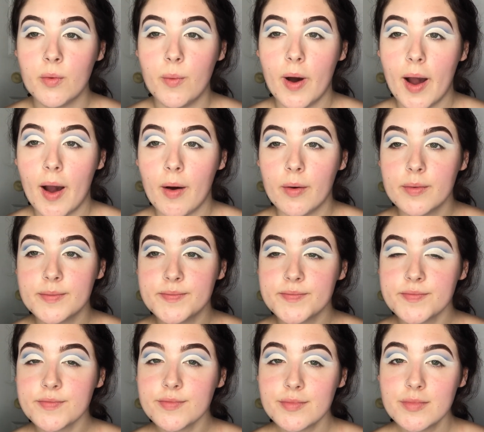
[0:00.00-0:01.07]
Wow.
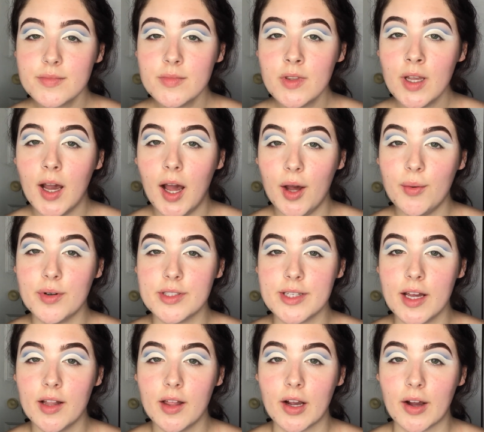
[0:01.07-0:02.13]
I was
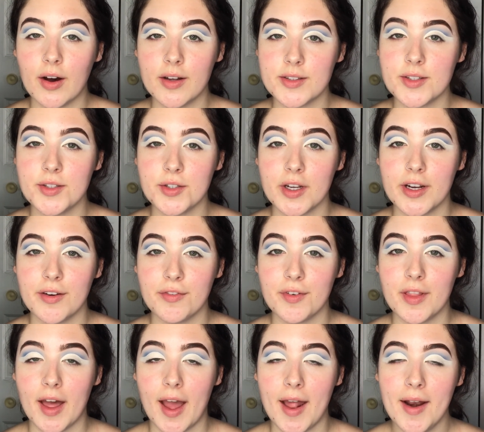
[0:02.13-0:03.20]
hella concentrated for
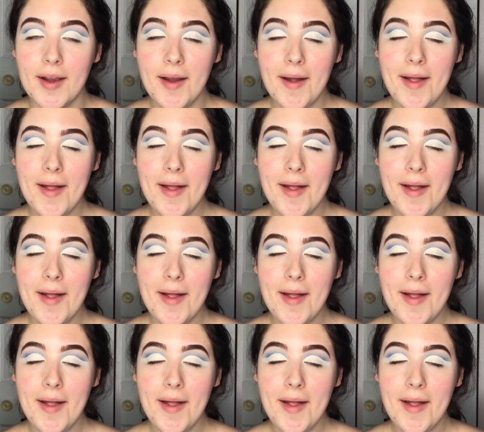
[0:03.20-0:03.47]
that.